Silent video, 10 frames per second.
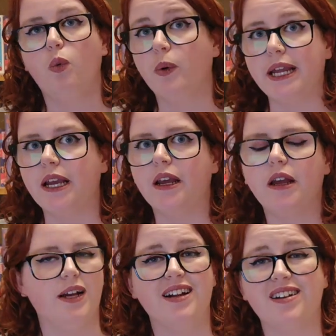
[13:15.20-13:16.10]
week,
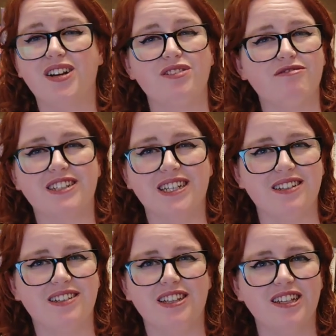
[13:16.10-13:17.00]
and I couldn't
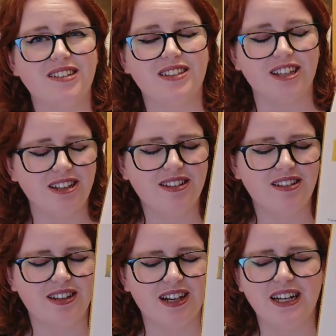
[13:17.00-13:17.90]
resist.
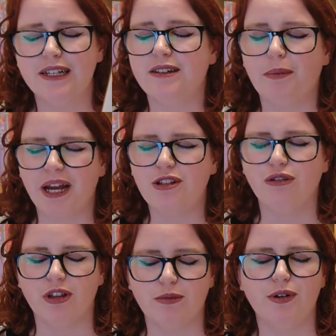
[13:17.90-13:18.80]
This at least a page of
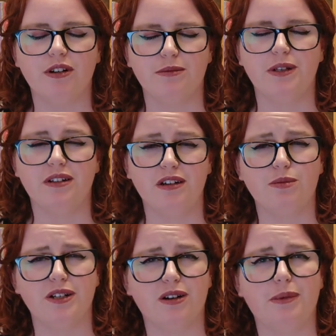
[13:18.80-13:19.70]
this book has been touched
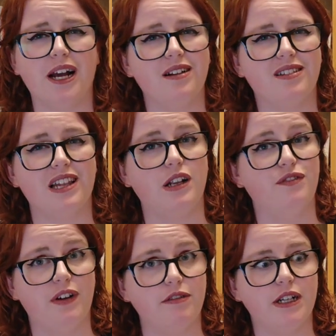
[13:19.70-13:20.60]
by Tom Hanks, and that's
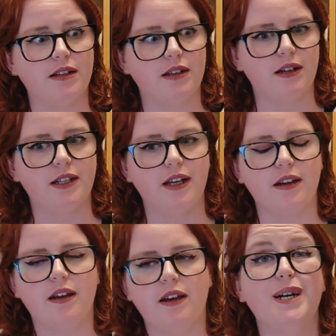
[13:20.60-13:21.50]
very exciting.
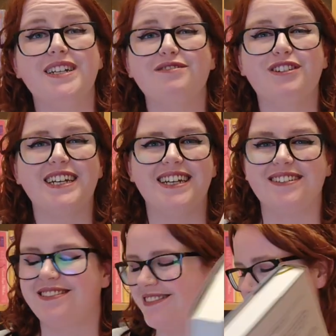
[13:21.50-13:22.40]
But I didn't read it.
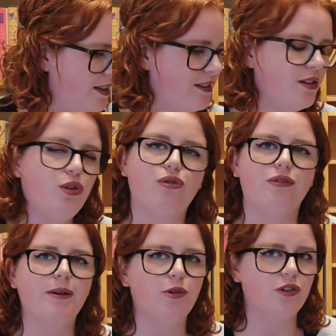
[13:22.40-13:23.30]
There's still
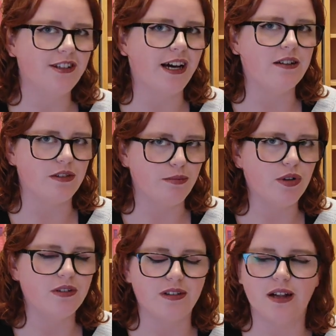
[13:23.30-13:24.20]
3 more stacks of
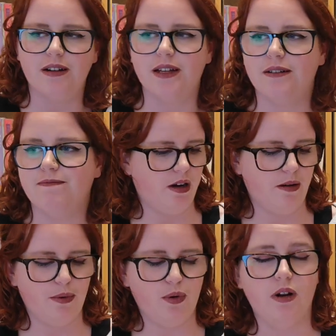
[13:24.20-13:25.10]
books down here. I
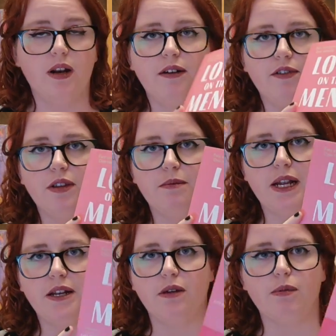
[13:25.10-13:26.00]
bought Love on the
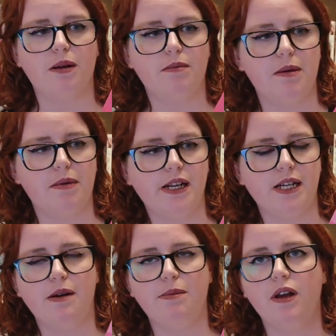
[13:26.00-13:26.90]
Menu by Mimi
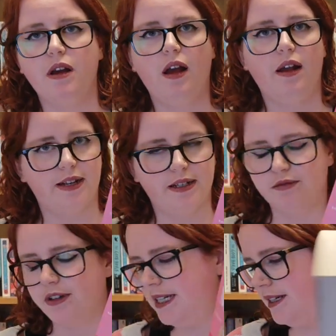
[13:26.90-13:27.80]
Deb. Didn't read